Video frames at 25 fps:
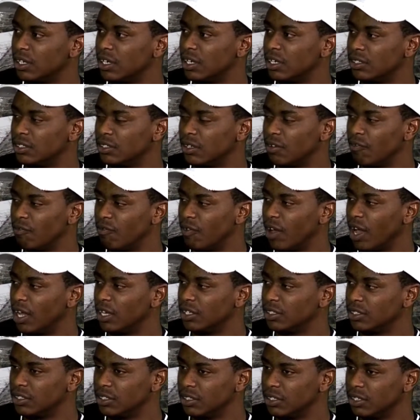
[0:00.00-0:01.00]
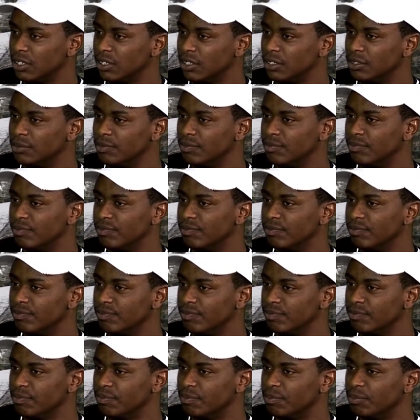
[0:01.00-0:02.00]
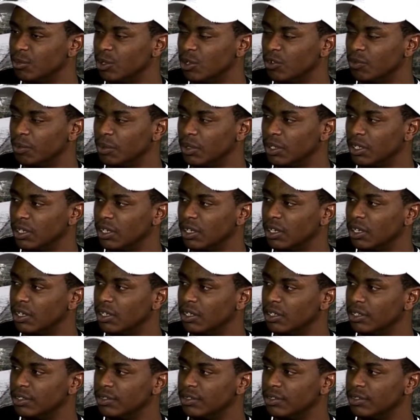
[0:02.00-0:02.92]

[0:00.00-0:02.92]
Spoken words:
hat. It's a fashion movement, yeah.